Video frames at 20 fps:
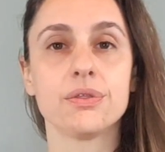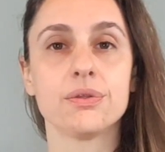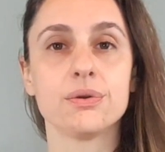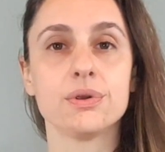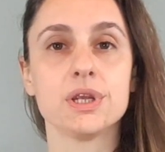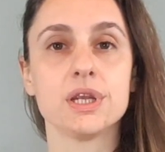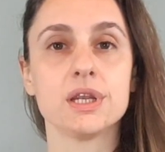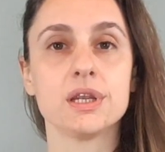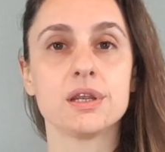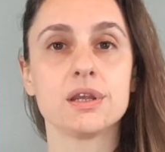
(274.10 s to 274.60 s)

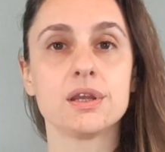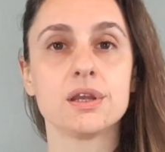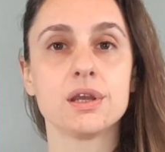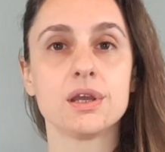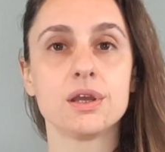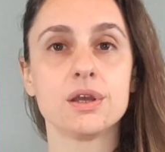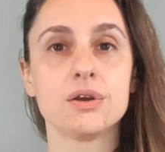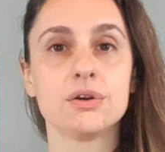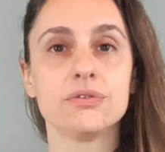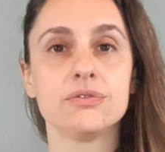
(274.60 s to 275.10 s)
three,
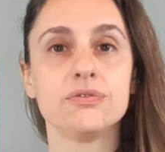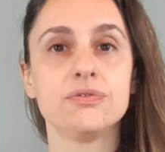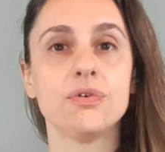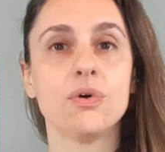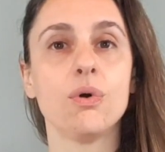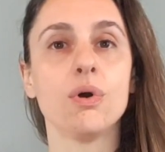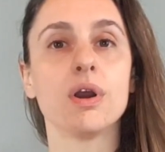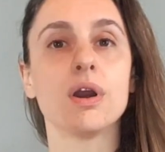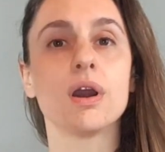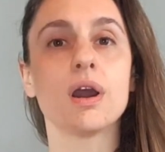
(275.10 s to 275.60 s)

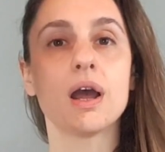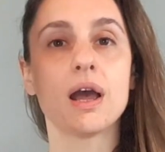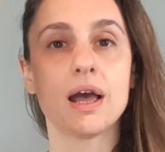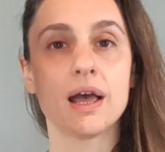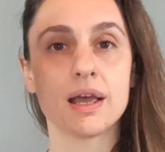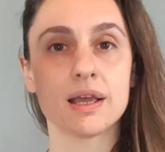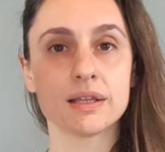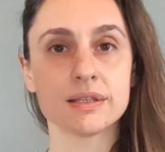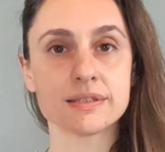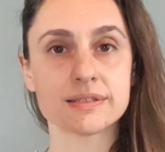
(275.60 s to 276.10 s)
four,
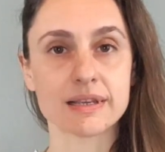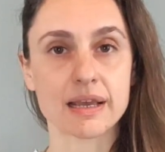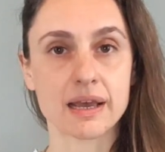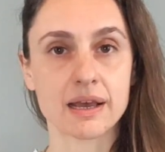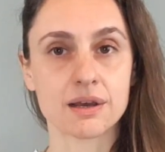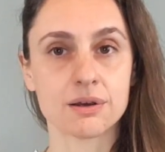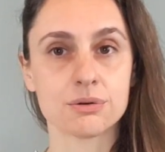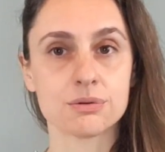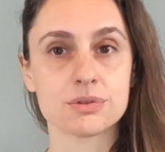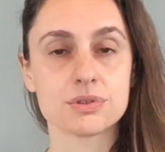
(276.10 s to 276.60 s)
and
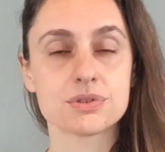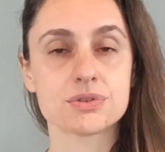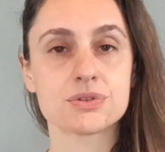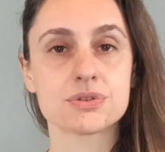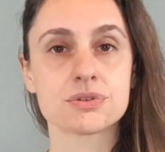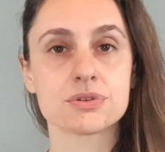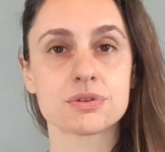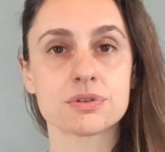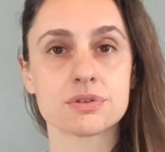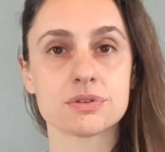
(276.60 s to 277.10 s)
out.
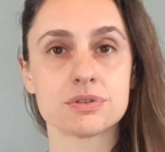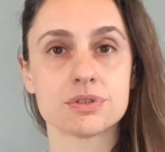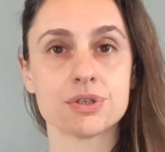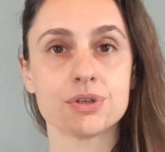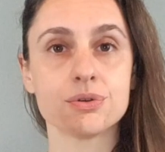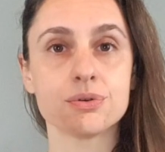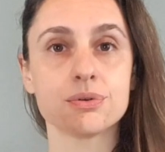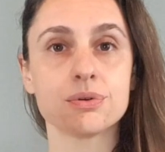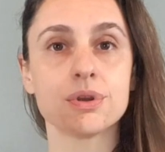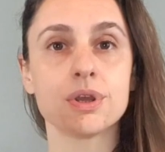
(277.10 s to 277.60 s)

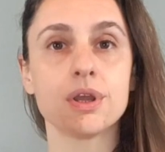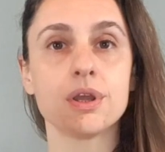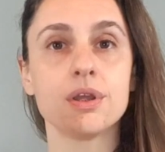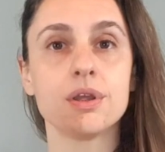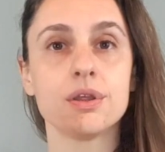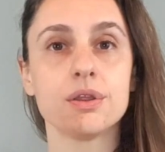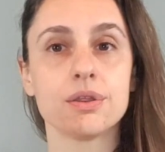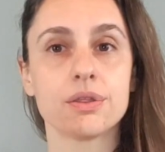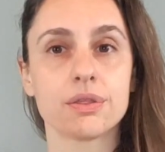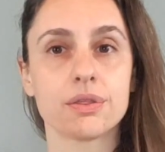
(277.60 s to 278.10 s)
Two,
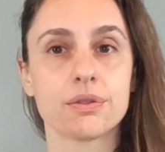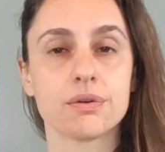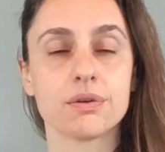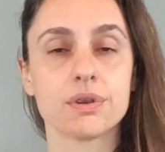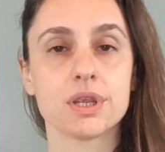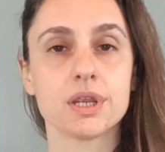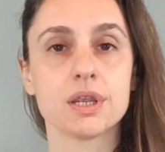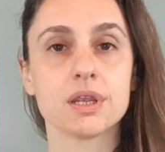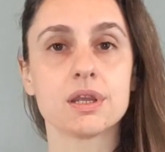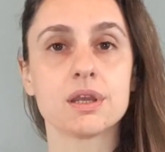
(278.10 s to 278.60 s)

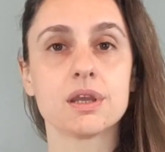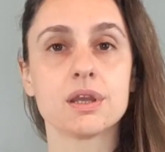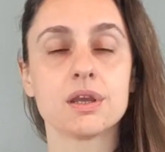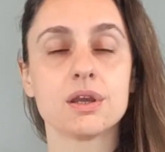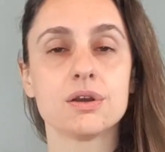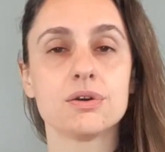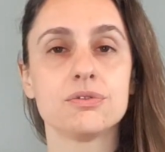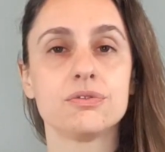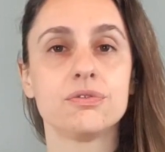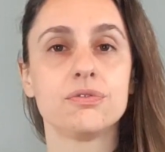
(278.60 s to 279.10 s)
three,
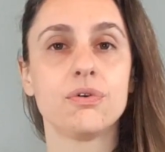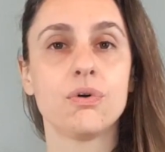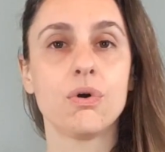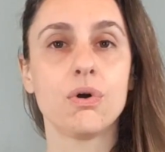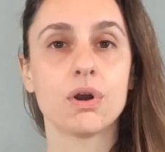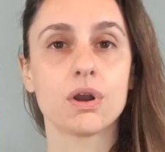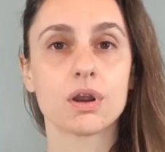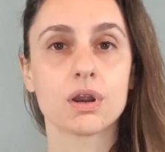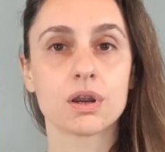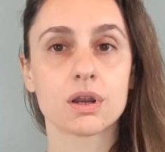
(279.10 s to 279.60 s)

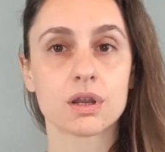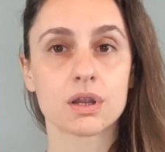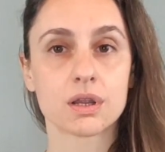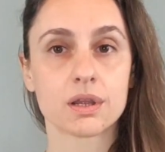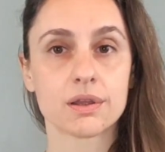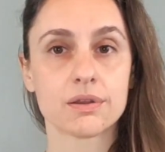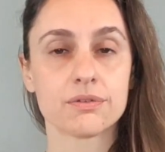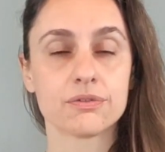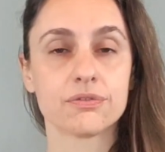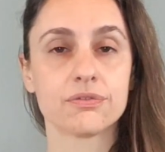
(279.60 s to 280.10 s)
four,
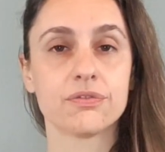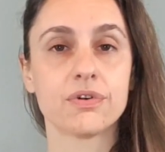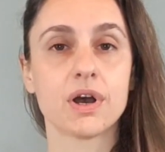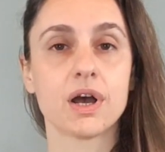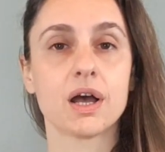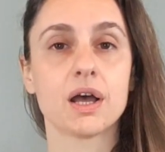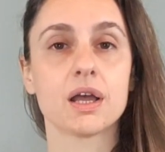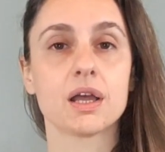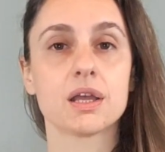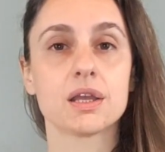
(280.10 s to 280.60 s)

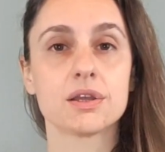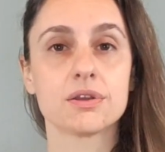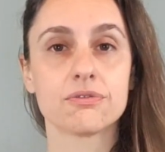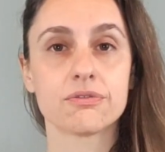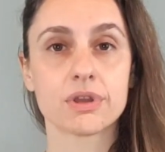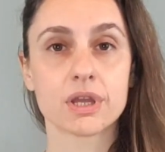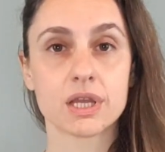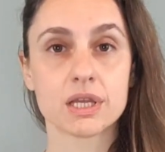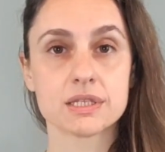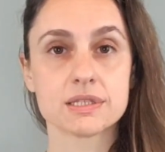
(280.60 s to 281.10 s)
five,
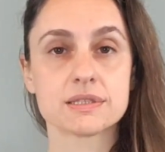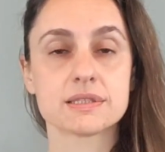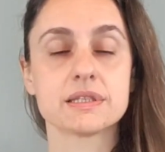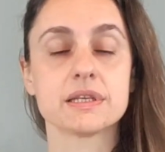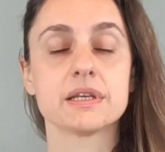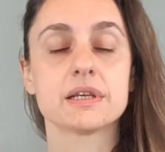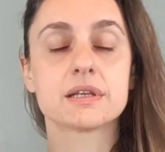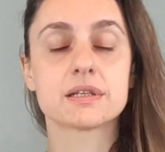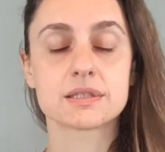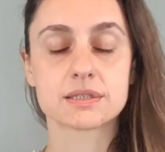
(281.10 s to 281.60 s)

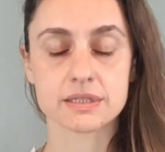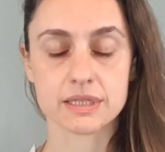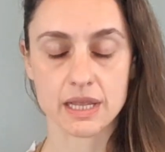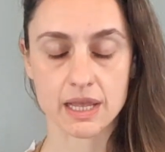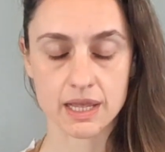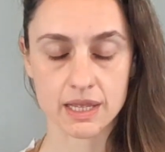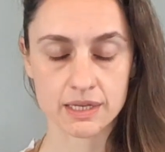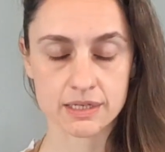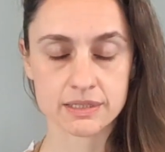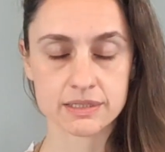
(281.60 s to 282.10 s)
six,
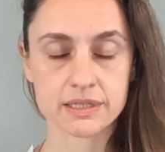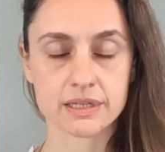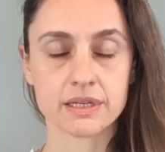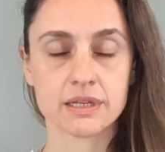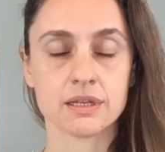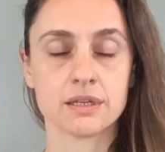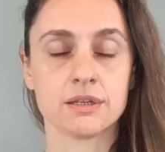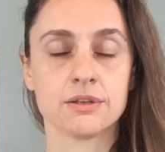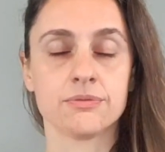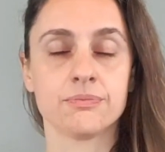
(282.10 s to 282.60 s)
and
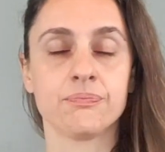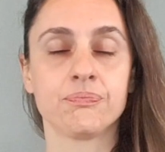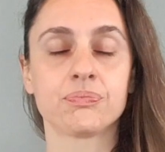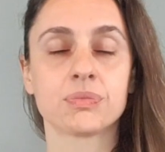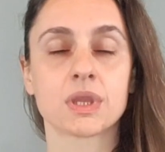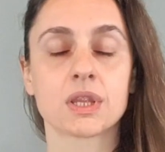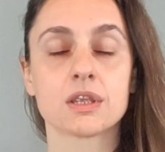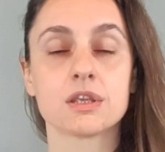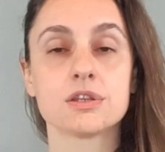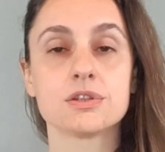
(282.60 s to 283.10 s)
in.
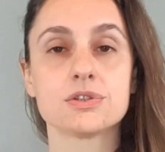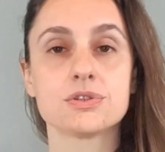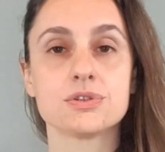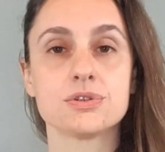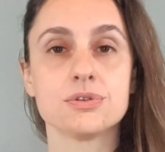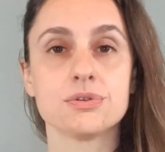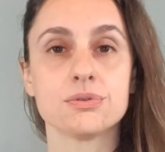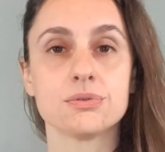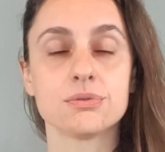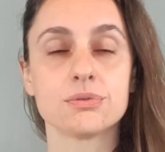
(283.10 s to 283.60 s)

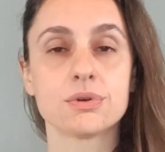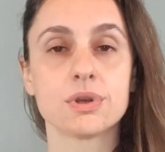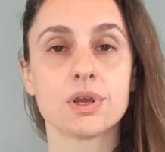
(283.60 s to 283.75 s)
Two,